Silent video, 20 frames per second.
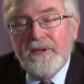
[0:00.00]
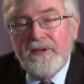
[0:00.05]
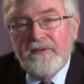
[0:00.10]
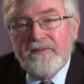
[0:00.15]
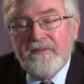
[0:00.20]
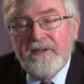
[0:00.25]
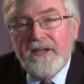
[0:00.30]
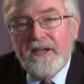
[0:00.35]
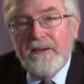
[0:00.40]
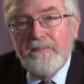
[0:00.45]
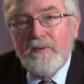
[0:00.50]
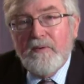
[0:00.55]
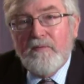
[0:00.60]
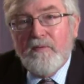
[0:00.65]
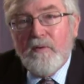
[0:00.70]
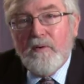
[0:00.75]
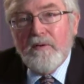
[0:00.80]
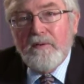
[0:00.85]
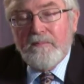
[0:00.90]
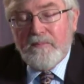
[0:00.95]
BC,
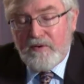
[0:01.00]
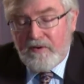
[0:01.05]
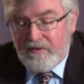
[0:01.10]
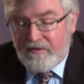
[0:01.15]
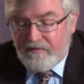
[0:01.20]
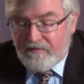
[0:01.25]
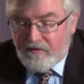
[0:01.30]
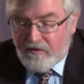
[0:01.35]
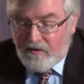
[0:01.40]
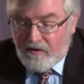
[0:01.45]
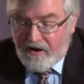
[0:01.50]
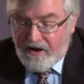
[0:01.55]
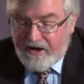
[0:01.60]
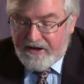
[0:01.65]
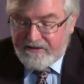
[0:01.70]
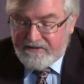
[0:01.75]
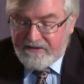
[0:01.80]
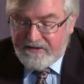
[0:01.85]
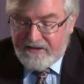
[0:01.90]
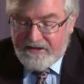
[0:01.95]
before the birth of
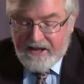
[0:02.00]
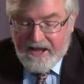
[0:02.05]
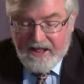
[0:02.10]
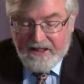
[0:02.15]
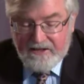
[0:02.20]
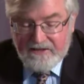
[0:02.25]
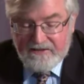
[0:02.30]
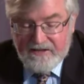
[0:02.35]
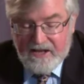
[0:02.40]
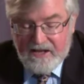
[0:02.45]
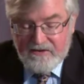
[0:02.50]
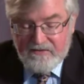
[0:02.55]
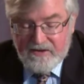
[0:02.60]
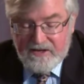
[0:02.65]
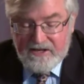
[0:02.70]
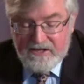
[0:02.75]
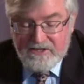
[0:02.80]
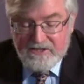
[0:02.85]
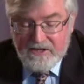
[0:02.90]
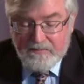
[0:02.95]
Christ in
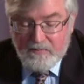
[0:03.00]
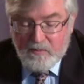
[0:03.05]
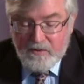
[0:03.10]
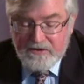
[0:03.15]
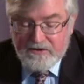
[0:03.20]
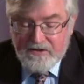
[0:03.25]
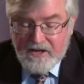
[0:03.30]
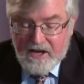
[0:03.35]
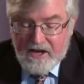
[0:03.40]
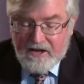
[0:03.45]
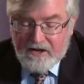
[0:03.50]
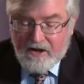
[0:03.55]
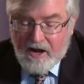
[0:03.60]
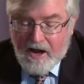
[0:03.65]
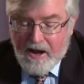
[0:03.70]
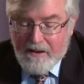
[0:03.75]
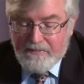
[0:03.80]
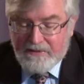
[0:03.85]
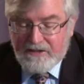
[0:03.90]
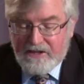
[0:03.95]
Alexandria, Egypt, was
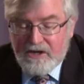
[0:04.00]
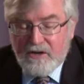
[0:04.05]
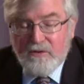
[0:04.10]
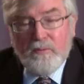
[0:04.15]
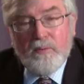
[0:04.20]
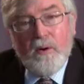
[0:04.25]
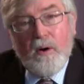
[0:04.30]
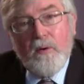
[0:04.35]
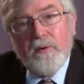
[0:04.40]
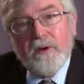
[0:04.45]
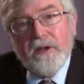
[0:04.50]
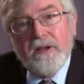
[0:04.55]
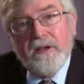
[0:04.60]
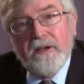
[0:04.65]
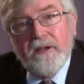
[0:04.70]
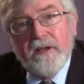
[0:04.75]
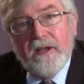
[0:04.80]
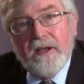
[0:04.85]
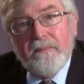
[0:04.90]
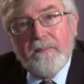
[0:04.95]
commonly
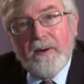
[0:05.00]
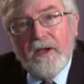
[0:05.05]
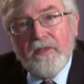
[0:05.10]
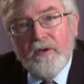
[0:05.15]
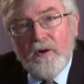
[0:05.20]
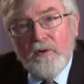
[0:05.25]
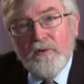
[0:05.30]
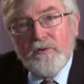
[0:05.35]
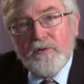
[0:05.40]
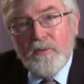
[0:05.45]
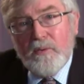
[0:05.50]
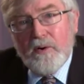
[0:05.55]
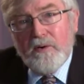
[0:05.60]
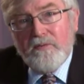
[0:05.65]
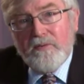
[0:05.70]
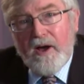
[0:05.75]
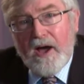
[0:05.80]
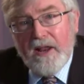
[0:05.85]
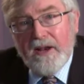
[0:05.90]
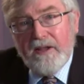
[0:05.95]
quoted by those who were
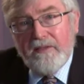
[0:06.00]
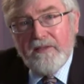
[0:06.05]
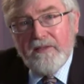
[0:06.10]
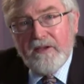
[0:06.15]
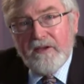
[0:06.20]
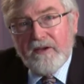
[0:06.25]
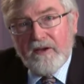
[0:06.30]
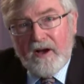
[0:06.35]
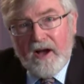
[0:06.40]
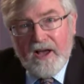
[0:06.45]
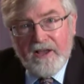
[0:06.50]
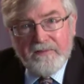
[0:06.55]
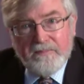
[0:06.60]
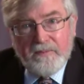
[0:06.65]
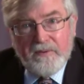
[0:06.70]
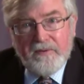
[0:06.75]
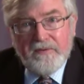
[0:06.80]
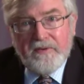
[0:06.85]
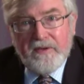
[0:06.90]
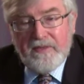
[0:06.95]
writing the
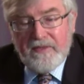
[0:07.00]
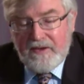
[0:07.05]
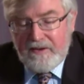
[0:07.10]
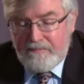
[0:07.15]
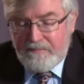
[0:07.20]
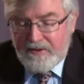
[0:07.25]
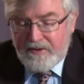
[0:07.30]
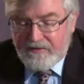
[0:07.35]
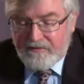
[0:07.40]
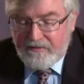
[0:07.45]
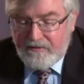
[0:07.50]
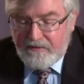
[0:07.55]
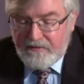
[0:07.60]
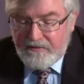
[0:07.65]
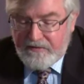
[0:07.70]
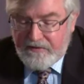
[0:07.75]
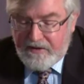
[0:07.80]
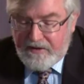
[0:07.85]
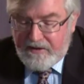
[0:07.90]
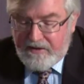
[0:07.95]
Gospels and the
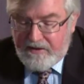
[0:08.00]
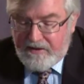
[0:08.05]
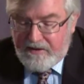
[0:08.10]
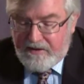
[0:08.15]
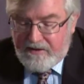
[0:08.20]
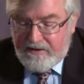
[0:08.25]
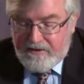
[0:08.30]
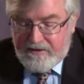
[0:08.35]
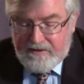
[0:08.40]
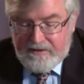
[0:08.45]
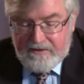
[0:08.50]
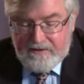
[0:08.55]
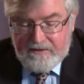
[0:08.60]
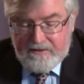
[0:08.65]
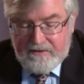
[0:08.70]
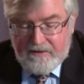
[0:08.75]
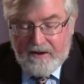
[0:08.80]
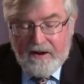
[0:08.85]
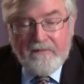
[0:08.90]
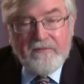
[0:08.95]
Epistles
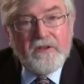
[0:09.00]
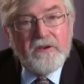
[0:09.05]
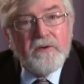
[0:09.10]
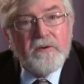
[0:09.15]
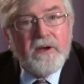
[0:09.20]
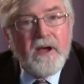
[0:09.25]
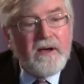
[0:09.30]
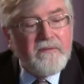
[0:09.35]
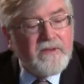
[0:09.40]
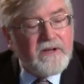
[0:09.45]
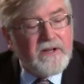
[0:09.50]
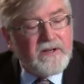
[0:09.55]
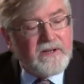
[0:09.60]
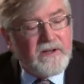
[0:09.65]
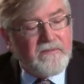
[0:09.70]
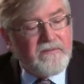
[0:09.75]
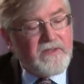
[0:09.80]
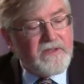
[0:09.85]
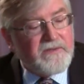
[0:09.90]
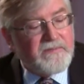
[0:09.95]
of the new
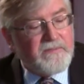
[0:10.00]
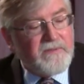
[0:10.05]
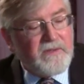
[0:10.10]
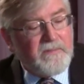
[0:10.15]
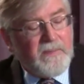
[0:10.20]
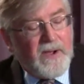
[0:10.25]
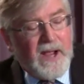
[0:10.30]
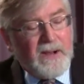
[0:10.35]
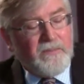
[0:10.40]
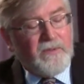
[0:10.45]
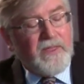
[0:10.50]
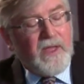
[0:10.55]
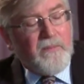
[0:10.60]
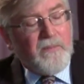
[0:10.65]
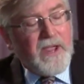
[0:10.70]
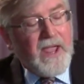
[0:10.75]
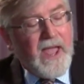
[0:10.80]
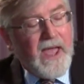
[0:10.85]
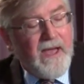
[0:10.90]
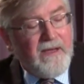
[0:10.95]
covenant of this the bible
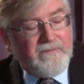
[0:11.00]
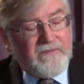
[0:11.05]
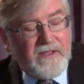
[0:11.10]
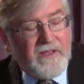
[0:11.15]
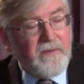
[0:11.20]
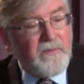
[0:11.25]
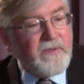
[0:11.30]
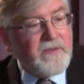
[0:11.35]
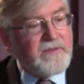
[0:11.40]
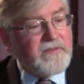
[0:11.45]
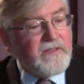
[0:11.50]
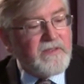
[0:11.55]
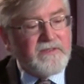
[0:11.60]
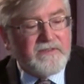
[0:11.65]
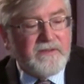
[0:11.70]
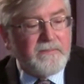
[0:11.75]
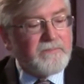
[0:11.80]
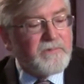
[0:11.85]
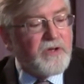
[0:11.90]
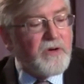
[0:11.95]
that we have it was the
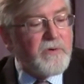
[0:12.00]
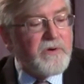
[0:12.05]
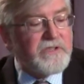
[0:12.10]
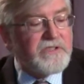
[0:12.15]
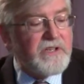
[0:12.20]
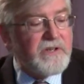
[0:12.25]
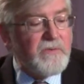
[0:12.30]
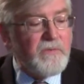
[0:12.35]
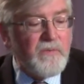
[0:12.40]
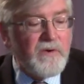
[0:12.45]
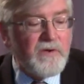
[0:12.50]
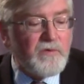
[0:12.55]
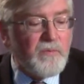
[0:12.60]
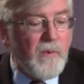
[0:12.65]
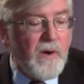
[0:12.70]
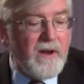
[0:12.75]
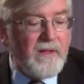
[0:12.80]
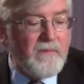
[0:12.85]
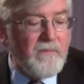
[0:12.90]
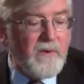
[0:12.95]
septuagint was
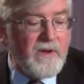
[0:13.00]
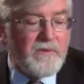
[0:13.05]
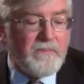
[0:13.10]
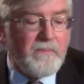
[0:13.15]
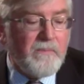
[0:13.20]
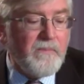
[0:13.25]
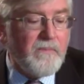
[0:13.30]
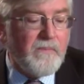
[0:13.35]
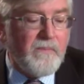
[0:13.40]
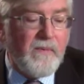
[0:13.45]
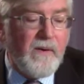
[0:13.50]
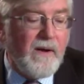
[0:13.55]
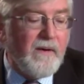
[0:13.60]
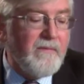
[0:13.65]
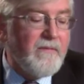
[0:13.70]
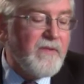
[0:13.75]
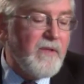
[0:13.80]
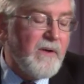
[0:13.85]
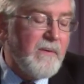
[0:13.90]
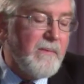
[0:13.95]
one it was
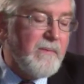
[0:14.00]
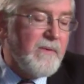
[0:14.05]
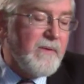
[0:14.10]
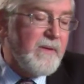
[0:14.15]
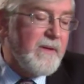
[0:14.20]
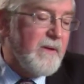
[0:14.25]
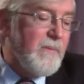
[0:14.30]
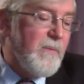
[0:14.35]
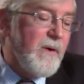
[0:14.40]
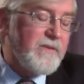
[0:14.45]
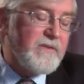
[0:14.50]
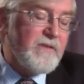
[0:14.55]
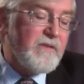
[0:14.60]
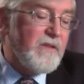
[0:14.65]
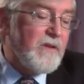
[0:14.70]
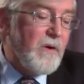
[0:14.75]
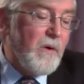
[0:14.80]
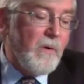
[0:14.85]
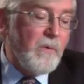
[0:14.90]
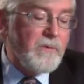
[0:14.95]
of the it wasn't
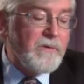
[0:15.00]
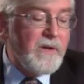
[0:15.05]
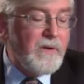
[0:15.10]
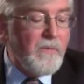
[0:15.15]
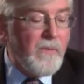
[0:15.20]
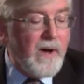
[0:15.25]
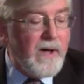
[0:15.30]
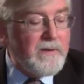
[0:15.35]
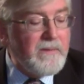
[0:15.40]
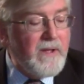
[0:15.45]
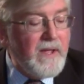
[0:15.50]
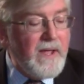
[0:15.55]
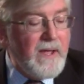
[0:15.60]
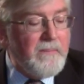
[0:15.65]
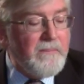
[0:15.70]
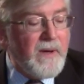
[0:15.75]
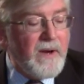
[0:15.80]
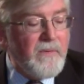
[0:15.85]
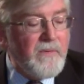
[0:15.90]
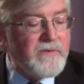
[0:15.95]
the only one
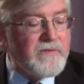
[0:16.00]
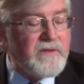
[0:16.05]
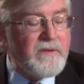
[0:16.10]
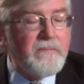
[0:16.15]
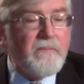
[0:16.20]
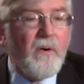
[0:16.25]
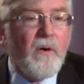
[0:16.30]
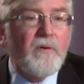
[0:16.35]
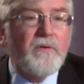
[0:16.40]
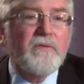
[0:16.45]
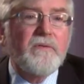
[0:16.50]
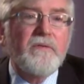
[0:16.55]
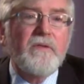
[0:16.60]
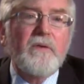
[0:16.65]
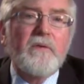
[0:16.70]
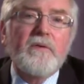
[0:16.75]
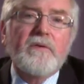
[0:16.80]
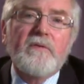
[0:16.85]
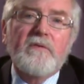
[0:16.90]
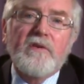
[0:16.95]
but it was the most
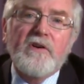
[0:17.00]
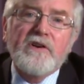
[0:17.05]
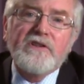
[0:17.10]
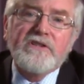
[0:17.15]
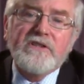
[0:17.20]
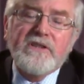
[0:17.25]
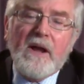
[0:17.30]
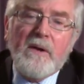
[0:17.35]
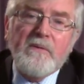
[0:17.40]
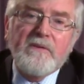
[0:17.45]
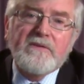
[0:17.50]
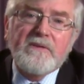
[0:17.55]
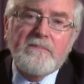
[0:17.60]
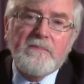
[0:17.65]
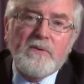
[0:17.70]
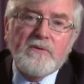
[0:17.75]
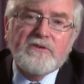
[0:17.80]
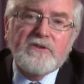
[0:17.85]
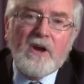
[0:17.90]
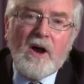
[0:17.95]
there was a version that was the
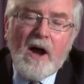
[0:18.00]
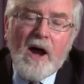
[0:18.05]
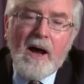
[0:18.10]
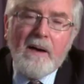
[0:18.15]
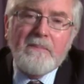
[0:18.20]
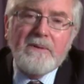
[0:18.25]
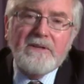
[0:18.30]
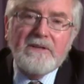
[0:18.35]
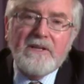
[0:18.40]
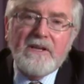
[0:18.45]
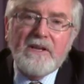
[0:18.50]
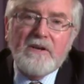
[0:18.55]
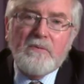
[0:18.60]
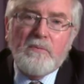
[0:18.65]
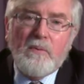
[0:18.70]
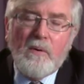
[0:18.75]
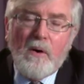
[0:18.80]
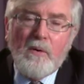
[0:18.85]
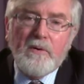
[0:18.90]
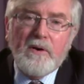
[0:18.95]
most commonly
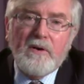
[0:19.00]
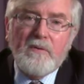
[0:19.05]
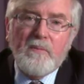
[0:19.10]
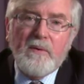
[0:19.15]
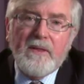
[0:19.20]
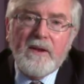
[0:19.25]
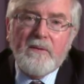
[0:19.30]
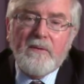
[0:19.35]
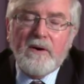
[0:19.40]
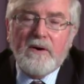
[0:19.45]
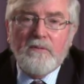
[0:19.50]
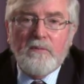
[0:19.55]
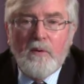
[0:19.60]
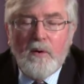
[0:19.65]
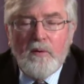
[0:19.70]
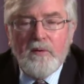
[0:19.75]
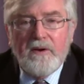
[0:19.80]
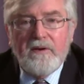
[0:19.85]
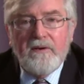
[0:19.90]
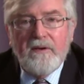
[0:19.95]
quoted when they were
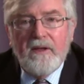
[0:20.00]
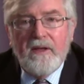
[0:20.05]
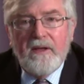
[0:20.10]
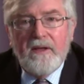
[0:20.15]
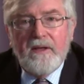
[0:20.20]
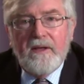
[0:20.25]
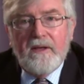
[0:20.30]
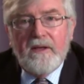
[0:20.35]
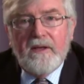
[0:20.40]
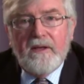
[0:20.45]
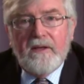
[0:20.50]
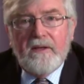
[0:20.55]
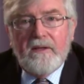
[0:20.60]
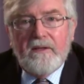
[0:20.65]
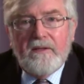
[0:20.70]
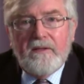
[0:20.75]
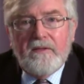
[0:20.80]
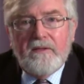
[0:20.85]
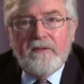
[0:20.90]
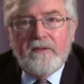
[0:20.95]
quoting
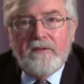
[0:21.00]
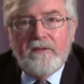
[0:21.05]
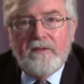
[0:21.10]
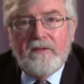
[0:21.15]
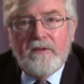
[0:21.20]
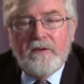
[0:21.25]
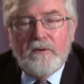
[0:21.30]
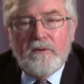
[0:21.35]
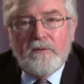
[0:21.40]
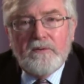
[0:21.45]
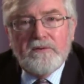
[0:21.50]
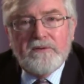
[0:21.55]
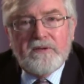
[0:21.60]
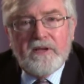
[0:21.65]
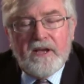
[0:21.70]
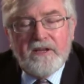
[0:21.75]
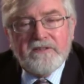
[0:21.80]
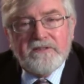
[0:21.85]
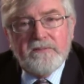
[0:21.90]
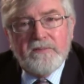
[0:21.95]
the old
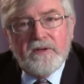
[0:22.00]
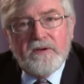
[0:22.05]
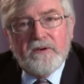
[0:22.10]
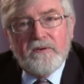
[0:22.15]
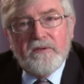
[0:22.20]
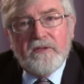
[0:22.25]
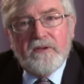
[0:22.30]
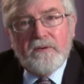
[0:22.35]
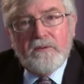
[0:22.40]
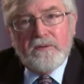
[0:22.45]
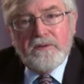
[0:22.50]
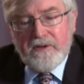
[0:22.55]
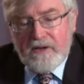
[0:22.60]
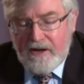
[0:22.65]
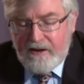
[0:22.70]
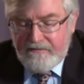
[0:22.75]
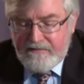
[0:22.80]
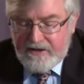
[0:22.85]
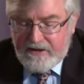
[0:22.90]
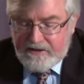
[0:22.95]
testament or the old
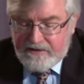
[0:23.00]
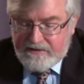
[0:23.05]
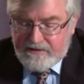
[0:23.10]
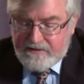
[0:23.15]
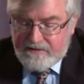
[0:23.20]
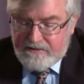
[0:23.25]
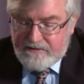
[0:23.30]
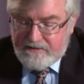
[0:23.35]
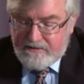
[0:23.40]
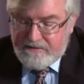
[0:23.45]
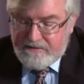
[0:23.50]
covenant